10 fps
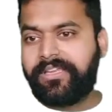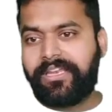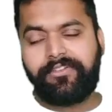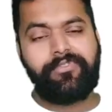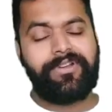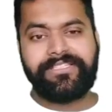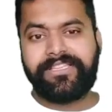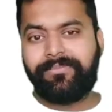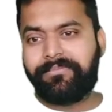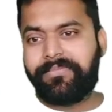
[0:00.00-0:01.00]
like for
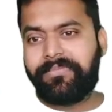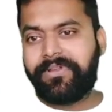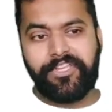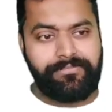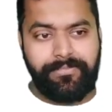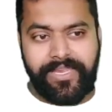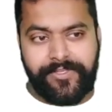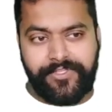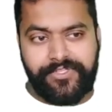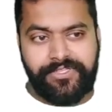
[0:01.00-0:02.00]
example
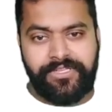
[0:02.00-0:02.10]
kube-bench